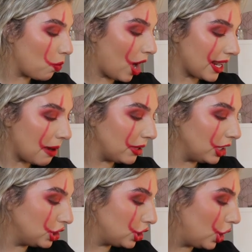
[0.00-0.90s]
What I am
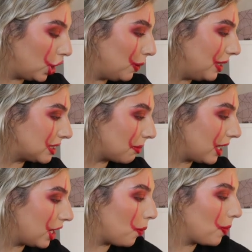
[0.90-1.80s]
going to do is I'm
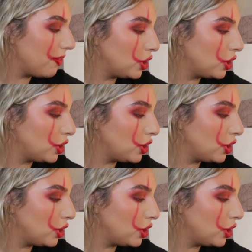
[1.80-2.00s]
going to, with a